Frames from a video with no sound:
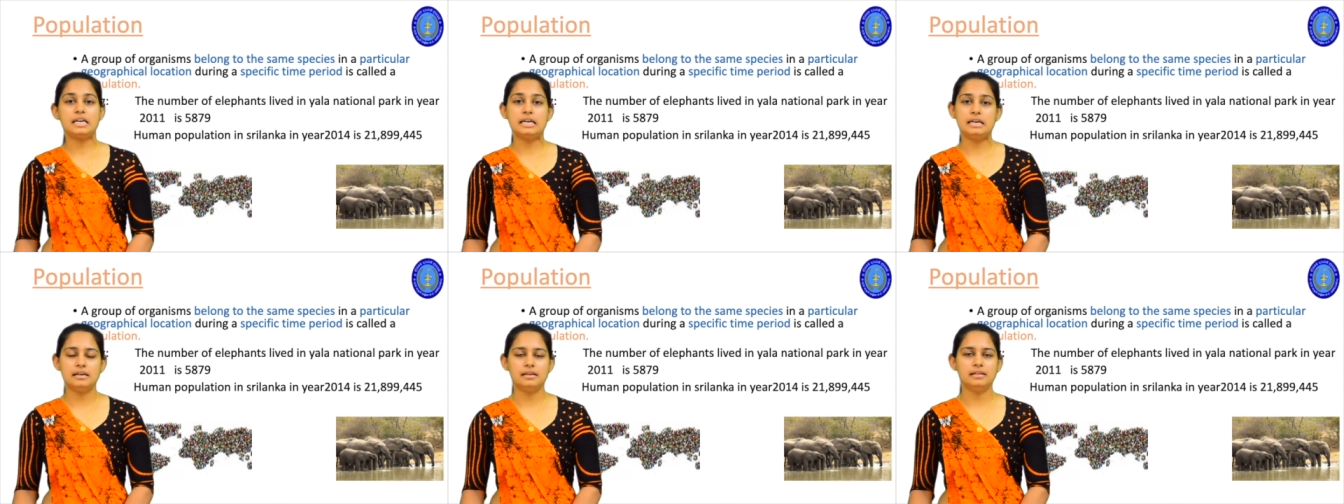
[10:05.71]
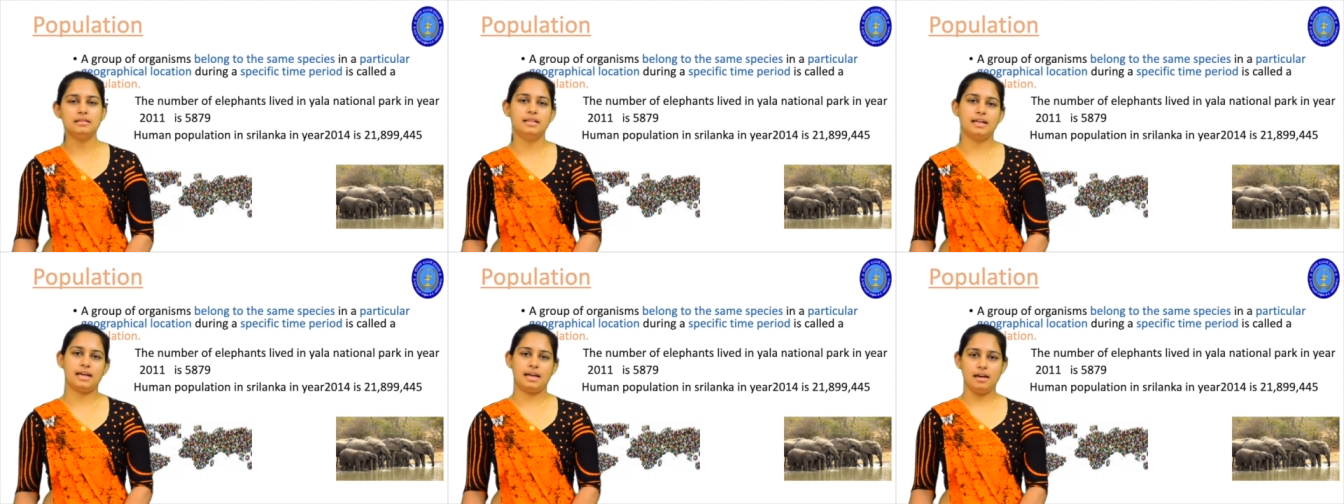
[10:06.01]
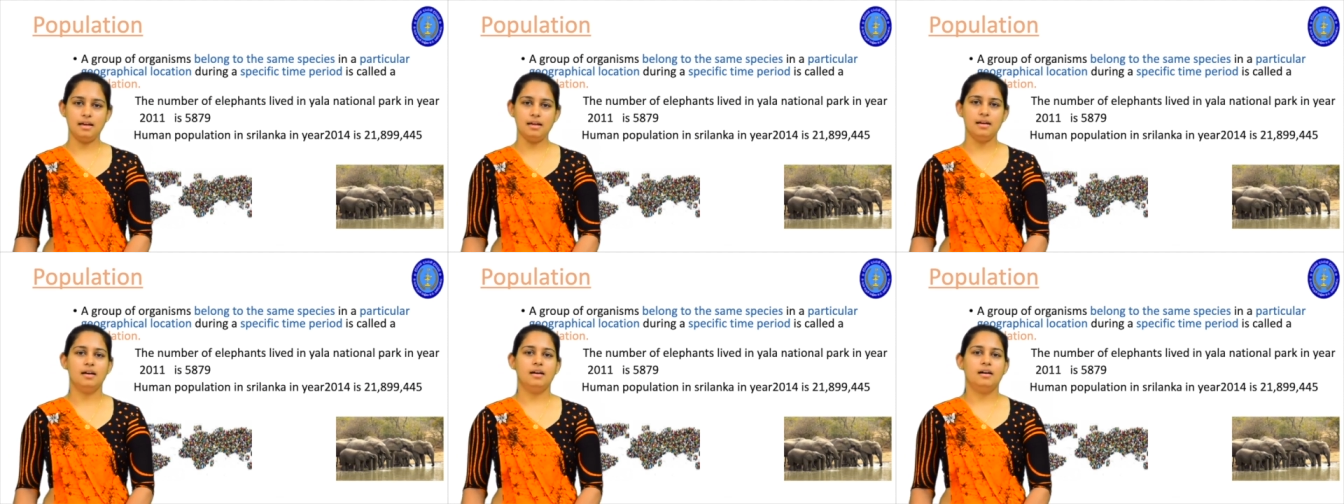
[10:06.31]
year
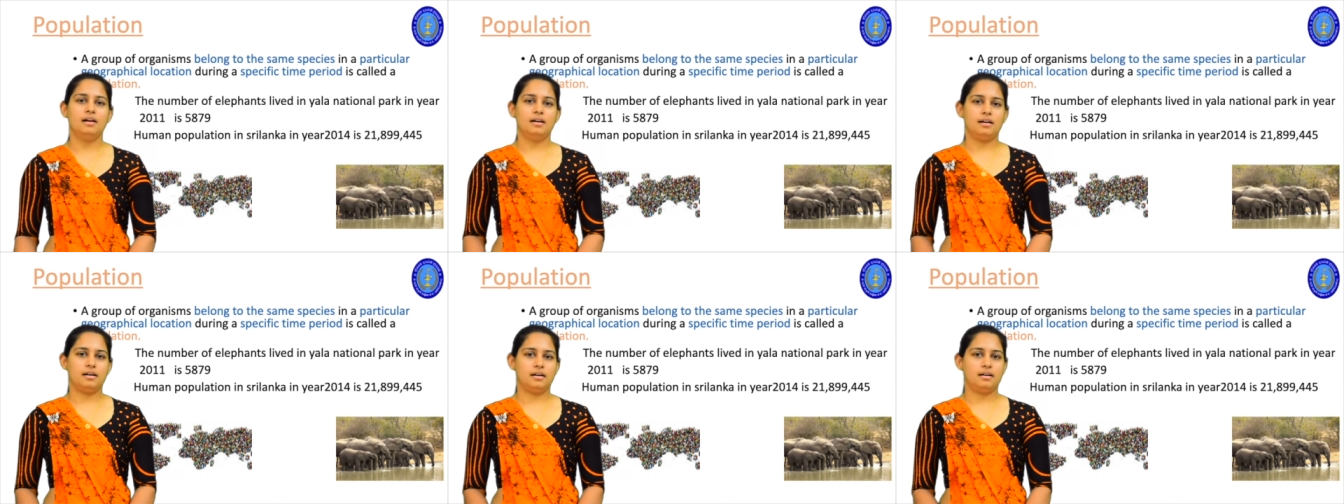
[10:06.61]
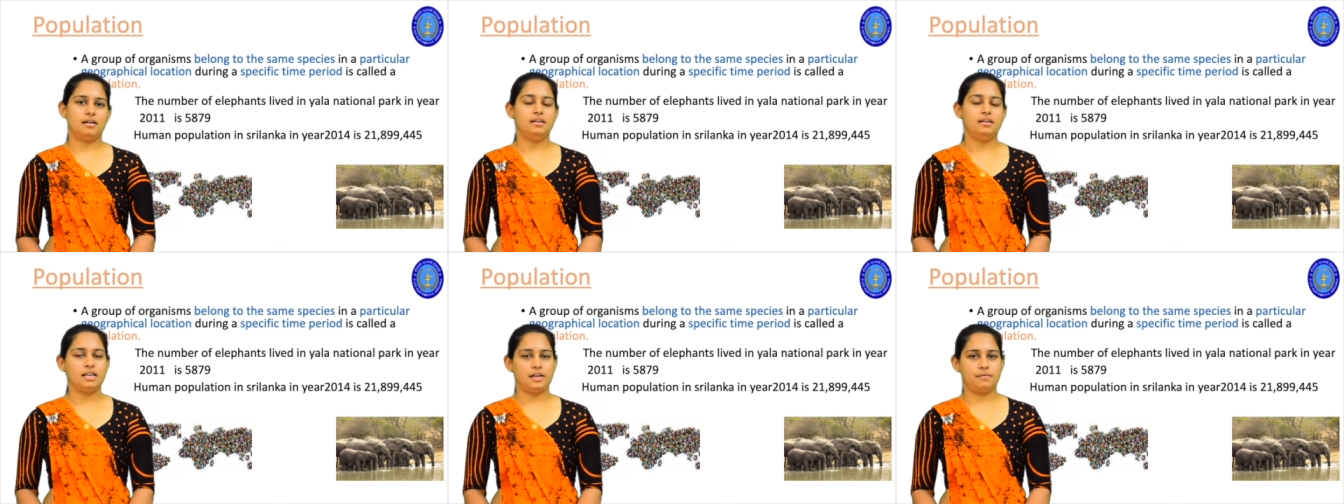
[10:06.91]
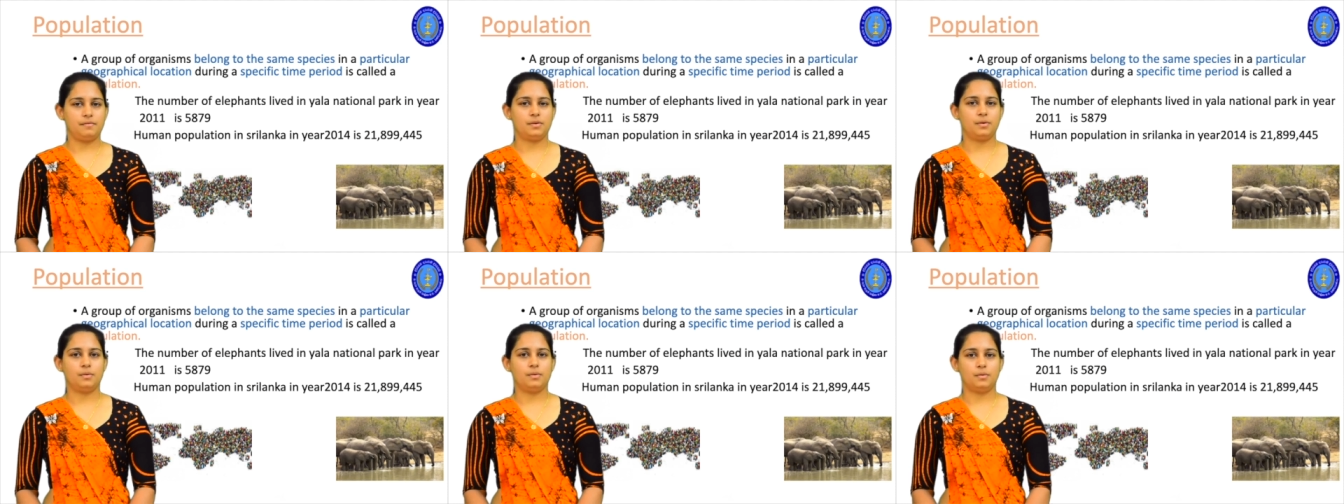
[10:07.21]
they uh,
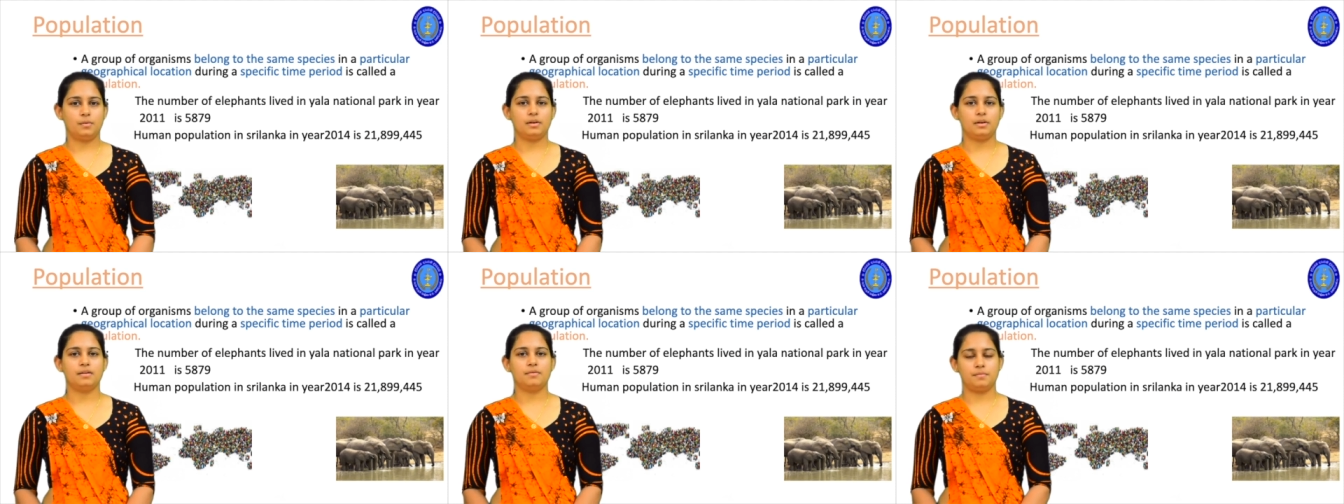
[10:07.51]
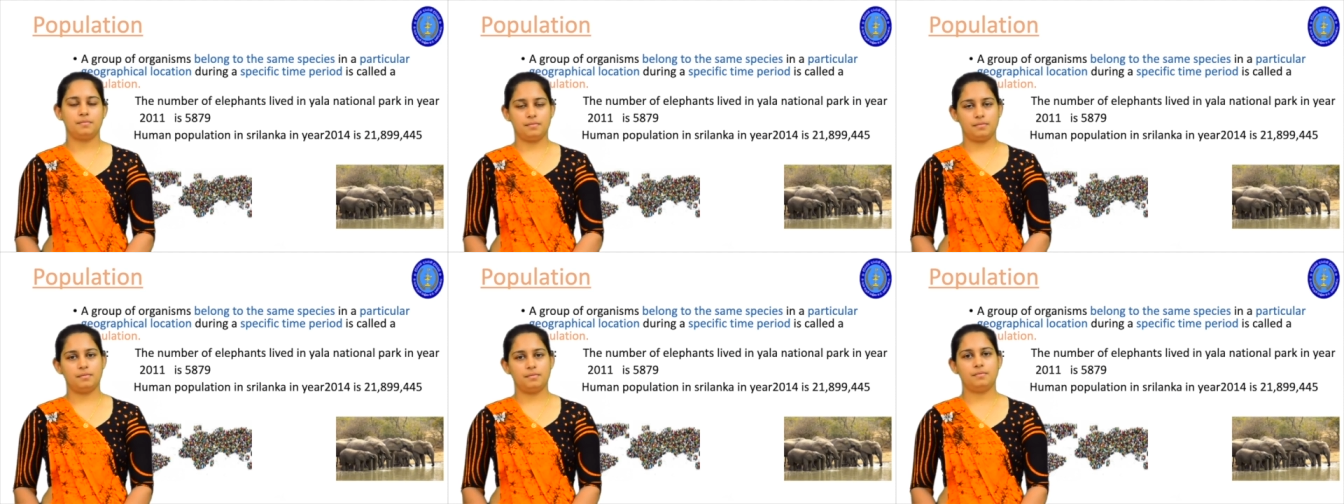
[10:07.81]
lived or